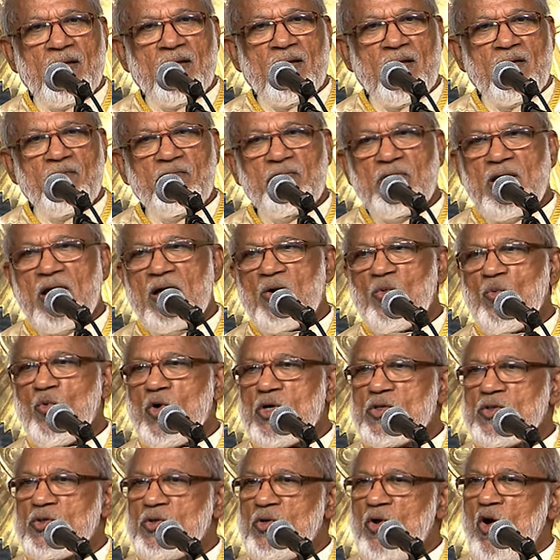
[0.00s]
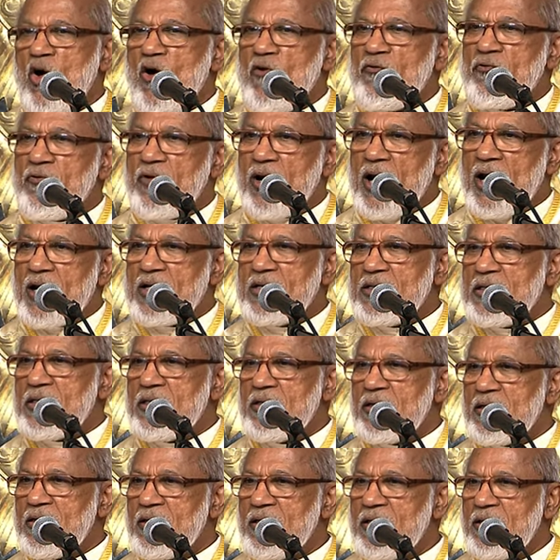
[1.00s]
If there was no flood,
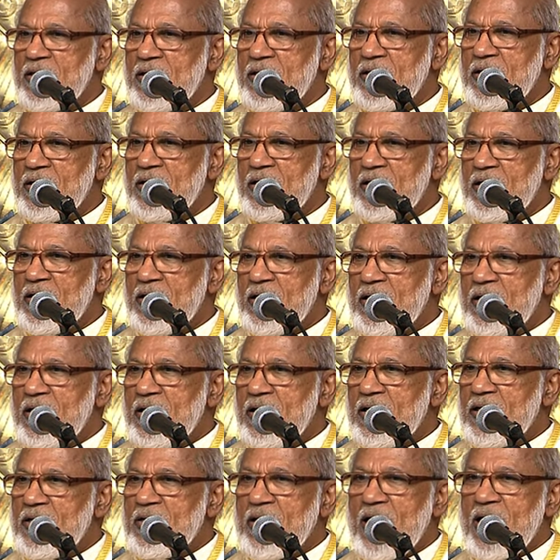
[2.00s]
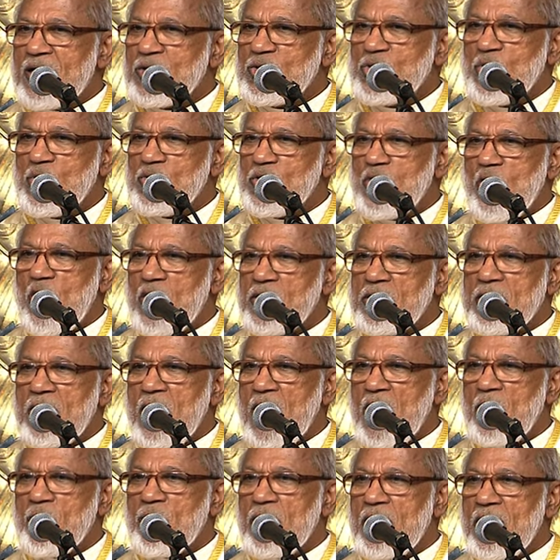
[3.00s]
there should not
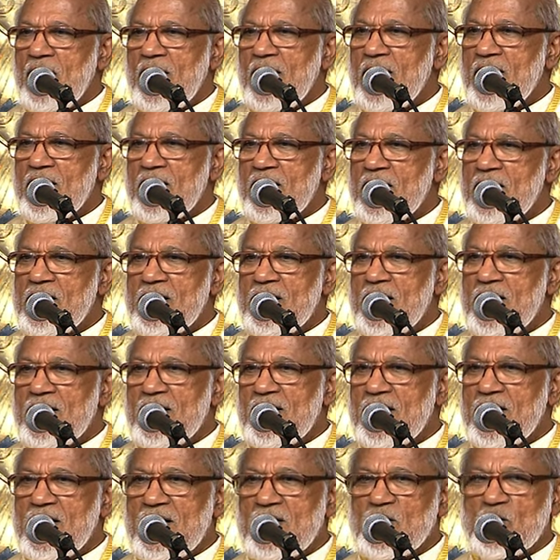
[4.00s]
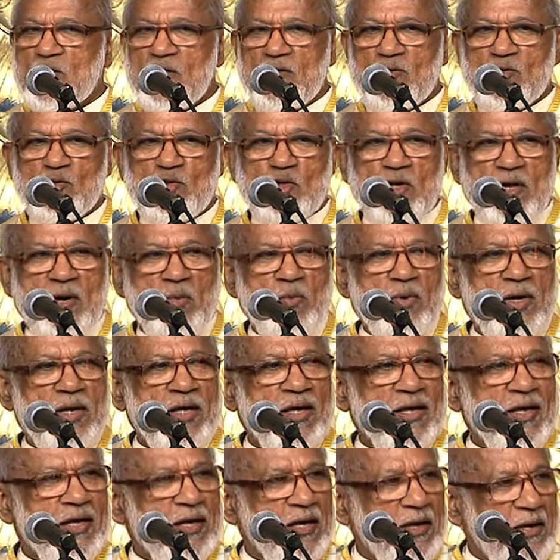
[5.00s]
have been a rededication
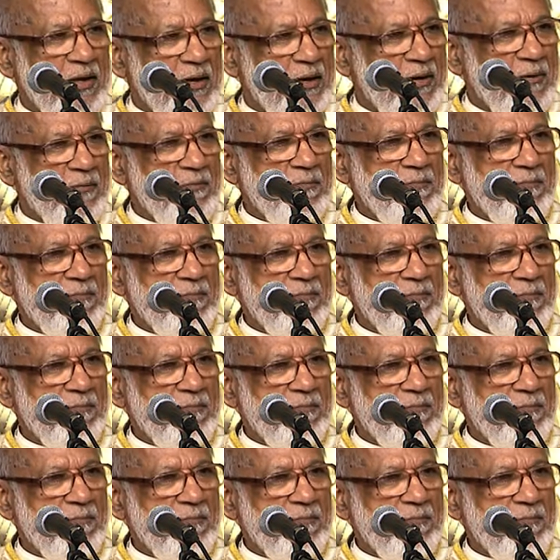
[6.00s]
ceremony here.